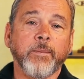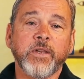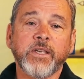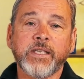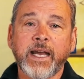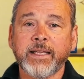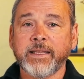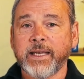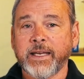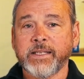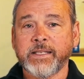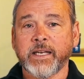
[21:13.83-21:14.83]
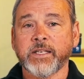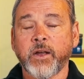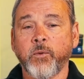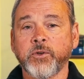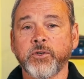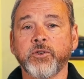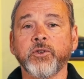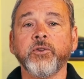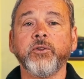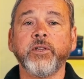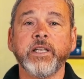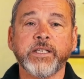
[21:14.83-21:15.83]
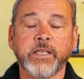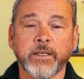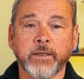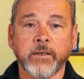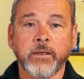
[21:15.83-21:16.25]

And the second thing is this I want you to listen.